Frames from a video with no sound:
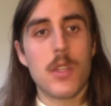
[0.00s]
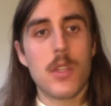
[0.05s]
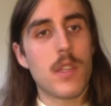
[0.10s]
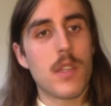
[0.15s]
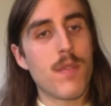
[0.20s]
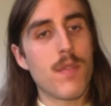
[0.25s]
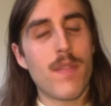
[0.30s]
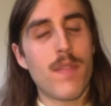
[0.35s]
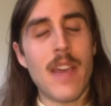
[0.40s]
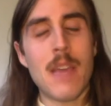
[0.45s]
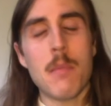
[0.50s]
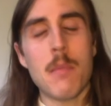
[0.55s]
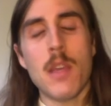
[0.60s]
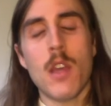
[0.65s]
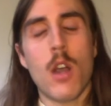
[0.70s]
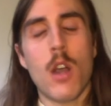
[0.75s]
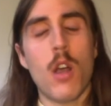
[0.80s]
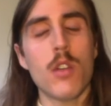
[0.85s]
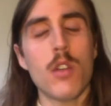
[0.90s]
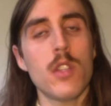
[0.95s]
you can fight me
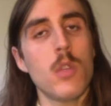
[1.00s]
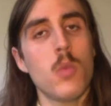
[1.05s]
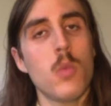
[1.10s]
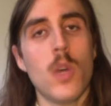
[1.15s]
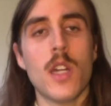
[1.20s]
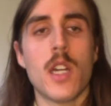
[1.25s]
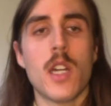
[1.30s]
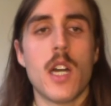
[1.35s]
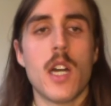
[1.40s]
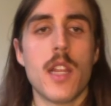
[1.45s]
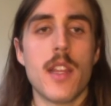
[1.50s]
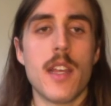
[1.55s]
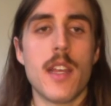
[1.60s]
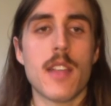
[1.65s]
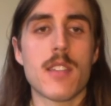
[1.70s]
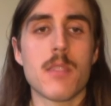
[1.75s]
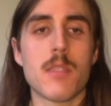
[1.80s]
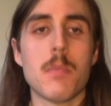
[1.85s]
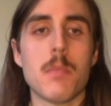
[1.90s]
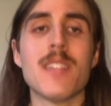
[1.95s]
all you want on
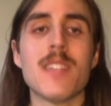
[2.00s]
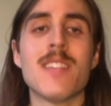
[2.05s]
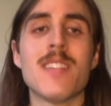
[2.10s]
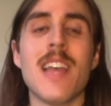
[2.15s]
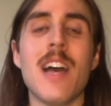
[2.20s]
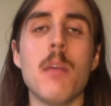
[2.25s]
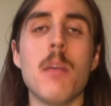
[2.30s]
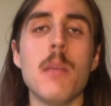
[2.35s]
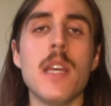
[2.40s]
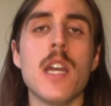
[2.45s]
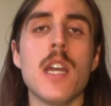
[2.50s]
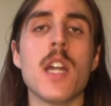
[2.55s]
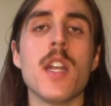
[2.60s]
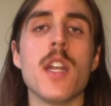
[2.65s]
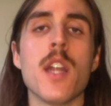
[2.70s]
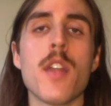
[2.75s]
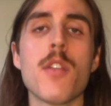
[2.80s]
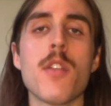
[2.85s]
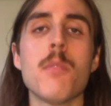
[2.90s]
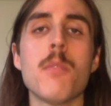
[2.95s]
this, but tell me
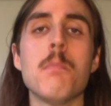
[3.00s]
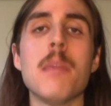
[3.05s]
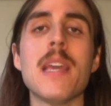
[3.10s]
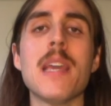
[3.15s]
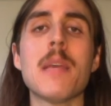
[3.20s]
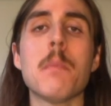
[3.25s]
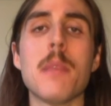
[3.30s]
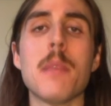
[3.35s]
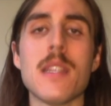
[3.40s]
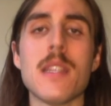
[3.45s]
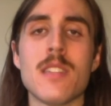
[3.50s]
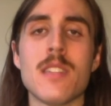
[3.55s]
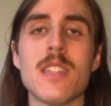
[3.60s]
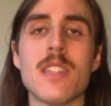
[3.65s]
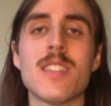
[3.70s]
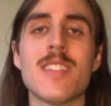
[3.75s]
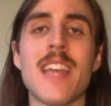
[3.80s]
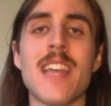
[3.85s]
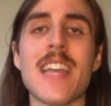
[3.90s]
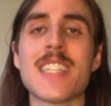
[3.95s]
another big business
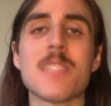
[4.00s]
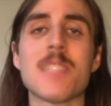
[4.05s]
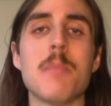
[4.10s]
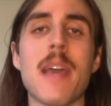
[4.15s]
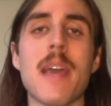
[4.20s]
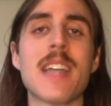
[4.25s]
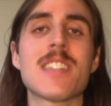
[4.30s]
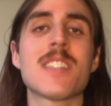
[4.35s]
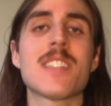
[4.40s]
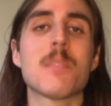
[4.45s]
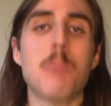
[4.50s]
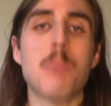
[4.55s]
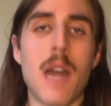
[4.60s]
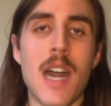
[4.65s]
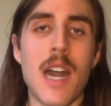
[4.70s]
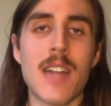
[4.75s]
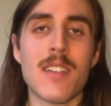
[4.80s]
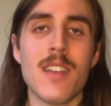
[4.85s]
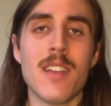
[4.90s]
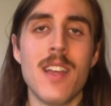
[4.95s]
Tex-Mex
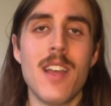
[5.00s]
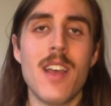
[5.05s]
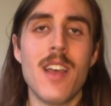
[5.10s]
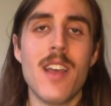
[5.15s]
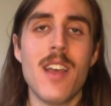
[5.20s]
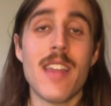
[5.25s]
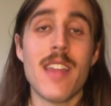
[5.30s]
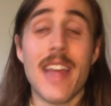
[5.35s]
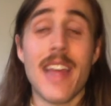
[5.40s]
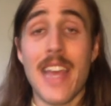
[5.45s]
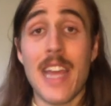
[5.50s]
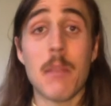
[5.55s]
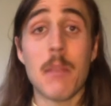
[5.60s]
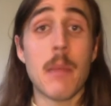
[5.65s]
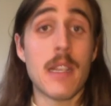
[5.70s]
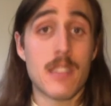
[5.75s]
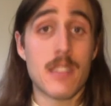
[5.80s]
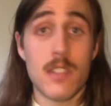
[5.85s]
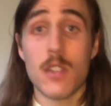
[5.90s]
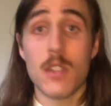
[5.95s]
spot that hand
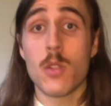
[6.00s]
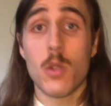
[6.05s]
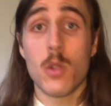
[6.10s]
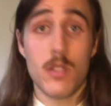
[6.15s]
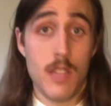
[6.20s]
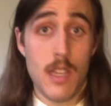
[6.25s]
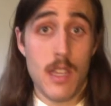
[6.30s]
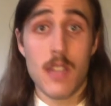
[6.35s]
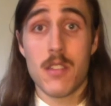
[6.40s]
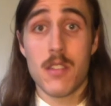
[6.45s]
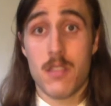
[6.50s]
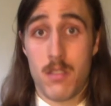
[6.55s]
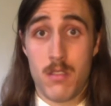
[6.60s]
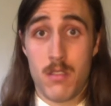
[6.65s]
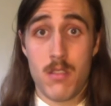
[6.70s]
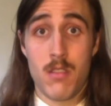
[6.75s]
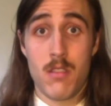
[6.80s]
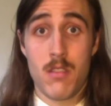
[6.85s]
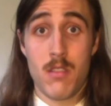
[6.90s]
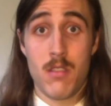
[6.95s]
makes their tortillas.
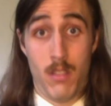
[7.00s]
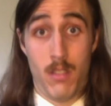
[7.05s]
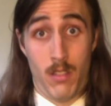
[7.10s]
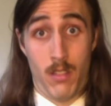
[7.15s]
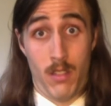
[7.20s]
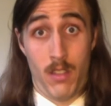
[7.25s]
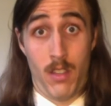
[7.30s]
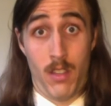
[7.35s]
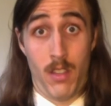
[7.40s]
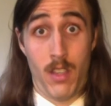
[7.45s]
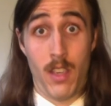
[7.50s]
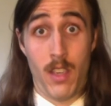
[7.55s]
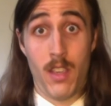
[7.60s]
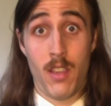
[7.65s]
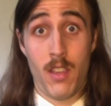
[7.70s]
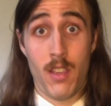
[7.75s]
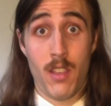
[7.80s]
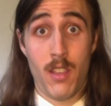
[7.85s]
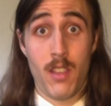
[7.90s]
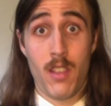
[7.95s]
Huh?
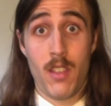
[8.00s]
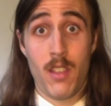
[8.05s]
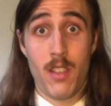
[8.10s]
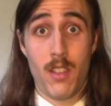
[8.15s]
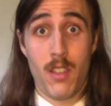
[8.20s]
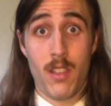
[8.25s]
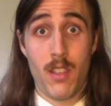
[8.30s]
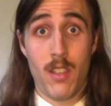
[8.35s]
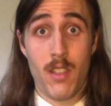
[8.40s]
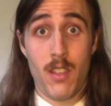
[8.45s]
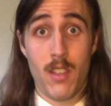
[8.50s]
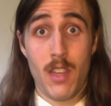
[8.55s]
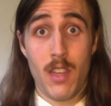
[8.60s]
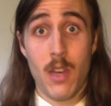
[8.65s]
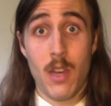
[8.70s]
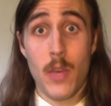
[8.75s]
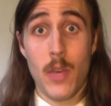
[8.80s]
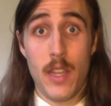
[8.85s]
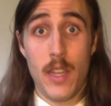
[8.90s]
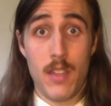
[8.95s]

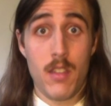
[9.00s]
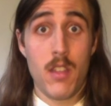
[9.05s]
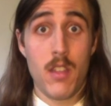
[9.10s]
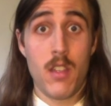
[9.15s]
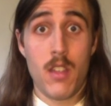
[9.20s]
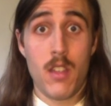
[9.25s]
I'll wait.